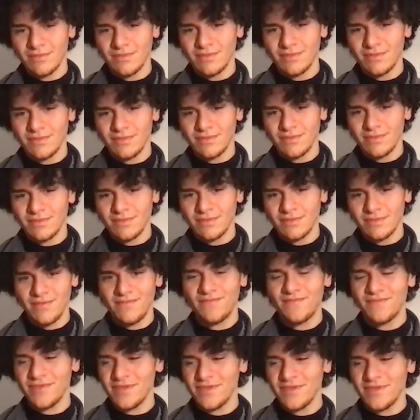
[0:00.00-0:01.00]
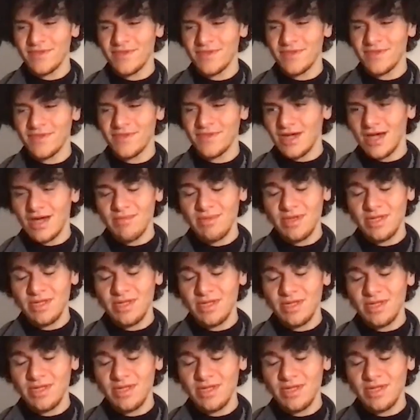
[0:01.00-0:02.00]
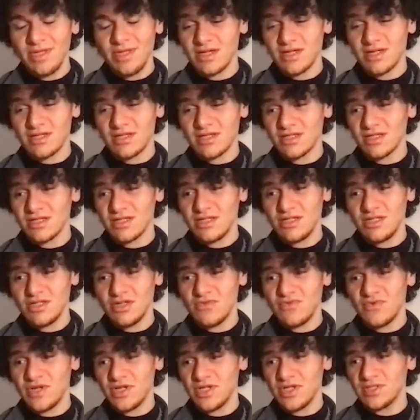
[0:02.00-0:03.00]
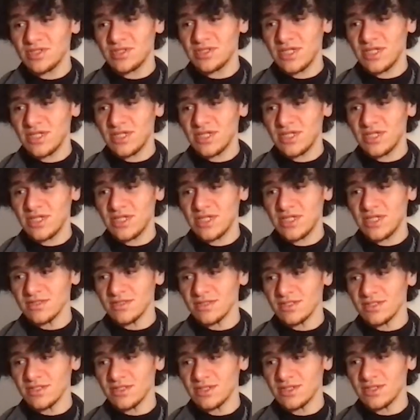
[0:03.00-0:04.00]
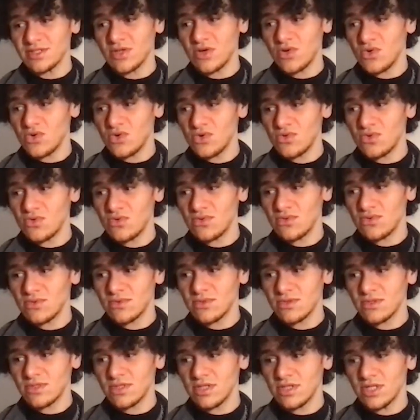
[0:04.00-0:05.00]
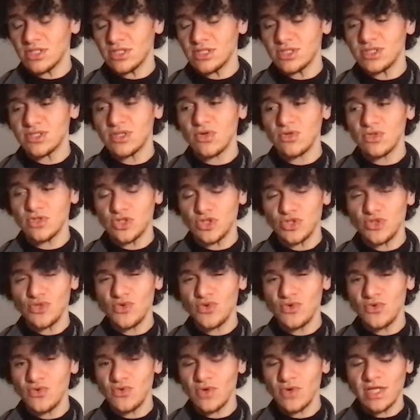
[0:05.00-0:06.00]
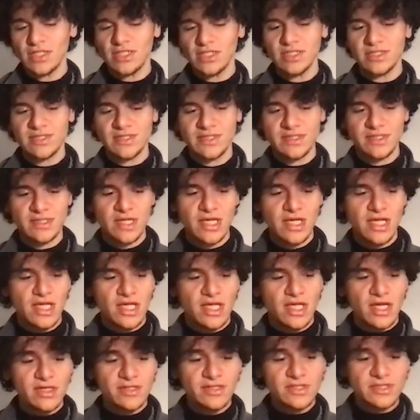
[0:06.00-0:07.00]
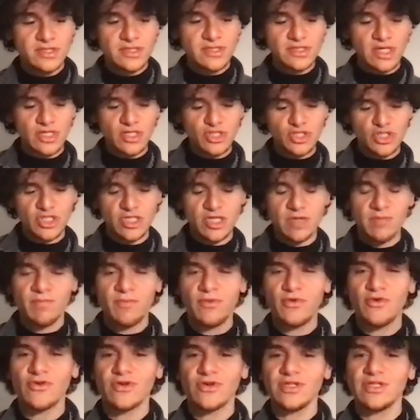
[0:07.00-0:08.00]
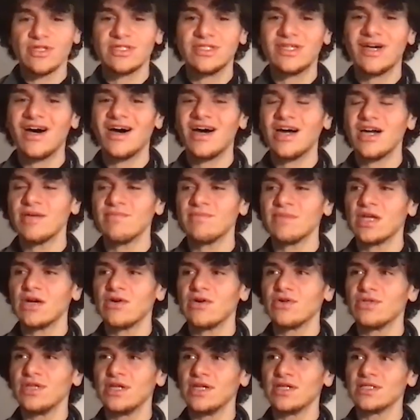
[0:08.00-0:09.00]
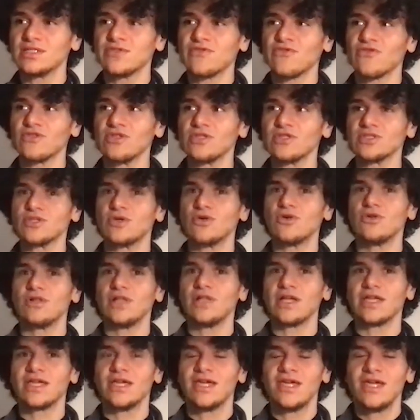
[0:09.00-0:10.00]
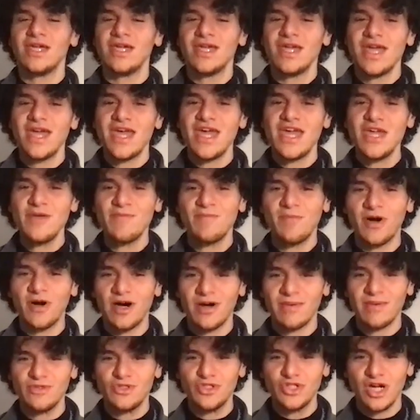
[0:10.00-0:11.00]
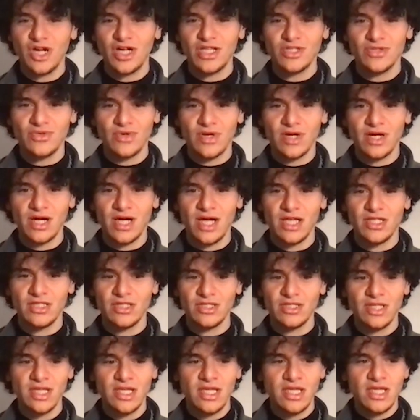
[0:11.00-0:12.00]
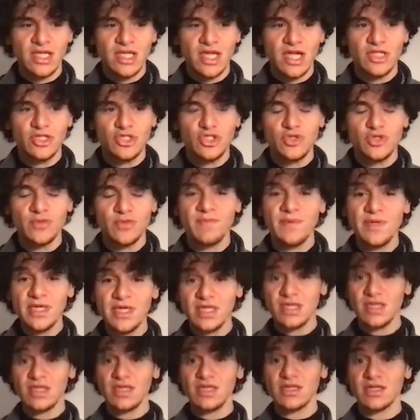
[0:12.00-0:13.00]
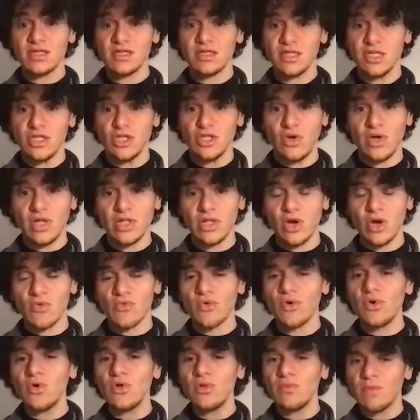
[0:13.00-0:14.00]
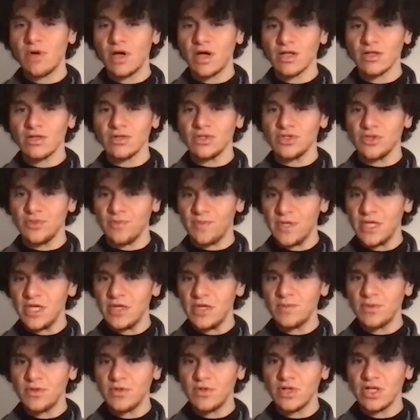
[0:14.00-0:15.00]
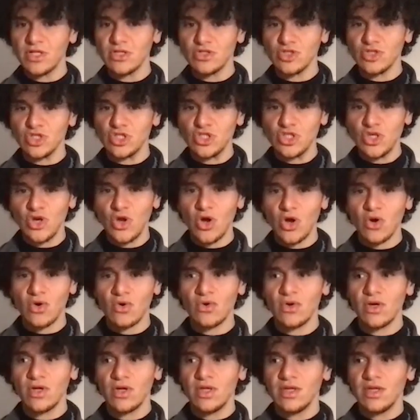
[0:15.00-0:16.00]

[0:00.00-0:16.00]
Yeah. I mean, it's like, what you're saying is it's so true. And it's such an important time nowadays for this whole like A-pop genre, and to be, a role model to people and to show